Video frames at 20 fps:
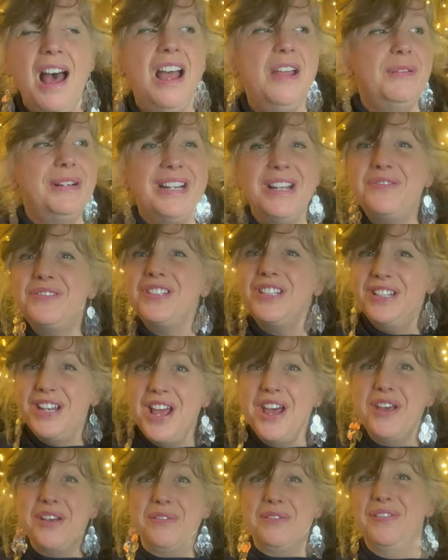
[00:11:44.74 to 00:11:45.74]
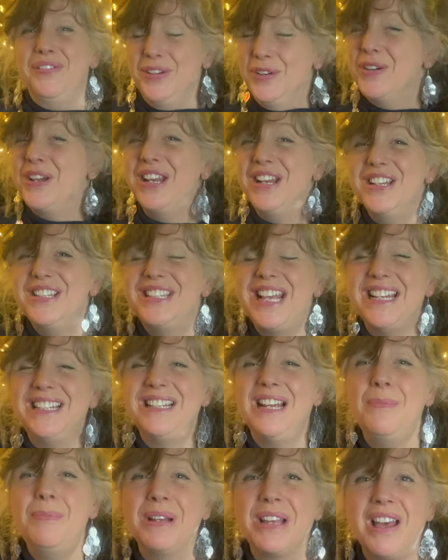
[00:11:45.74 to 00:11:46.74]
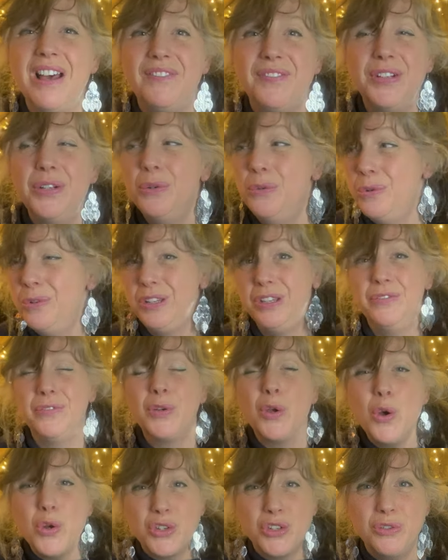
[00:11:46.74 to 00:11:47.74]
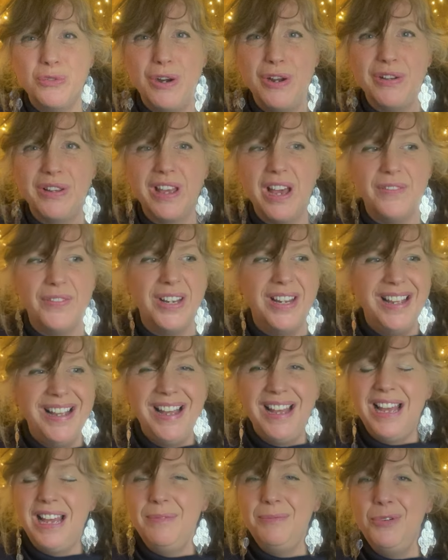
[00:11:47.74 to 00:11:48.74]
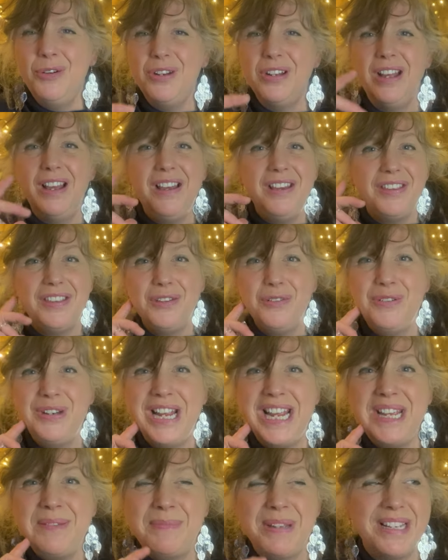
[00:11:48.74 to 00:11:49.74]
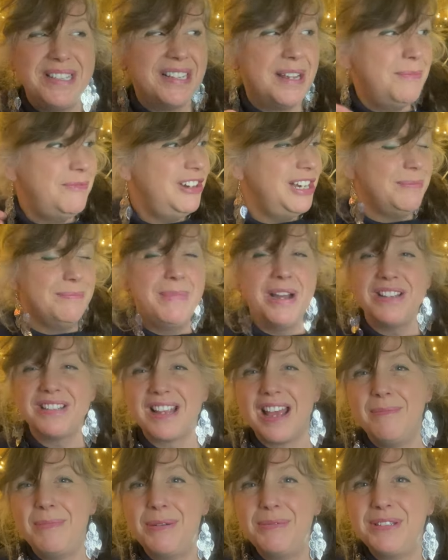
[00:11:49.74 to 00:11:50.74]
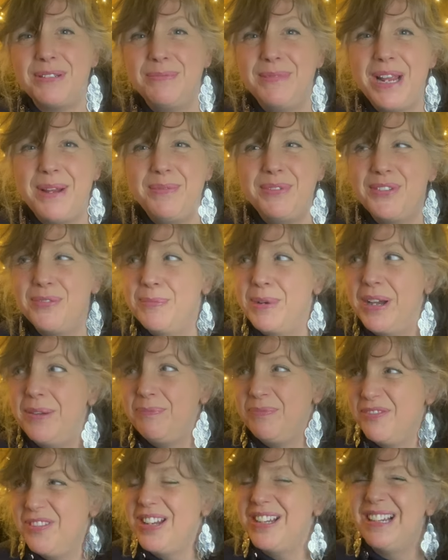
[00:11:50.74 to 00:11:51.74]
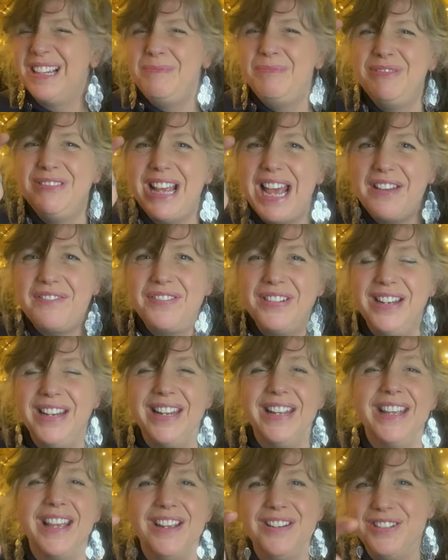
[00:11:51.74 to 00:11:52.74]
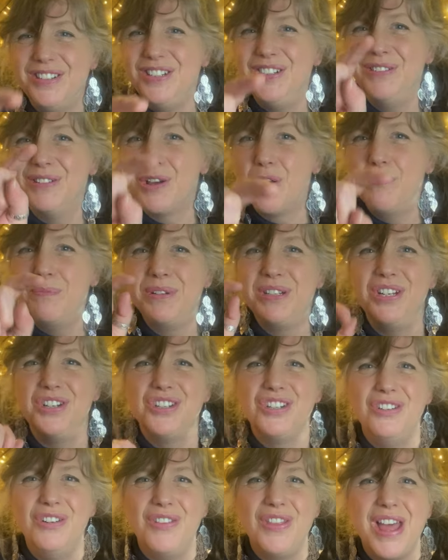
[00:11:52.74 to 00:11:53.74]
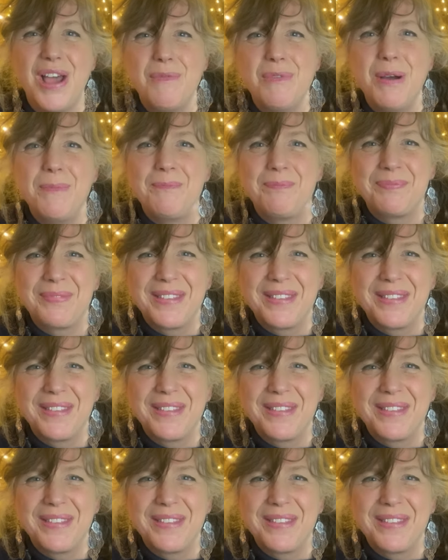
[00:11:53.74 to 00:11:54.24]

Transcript: I would love to know if you're going to set up a coven or you've got your own coven and what on earth your name is. I really must come up with some names of mine. In fact, I'm definitely going to do a competition on that one.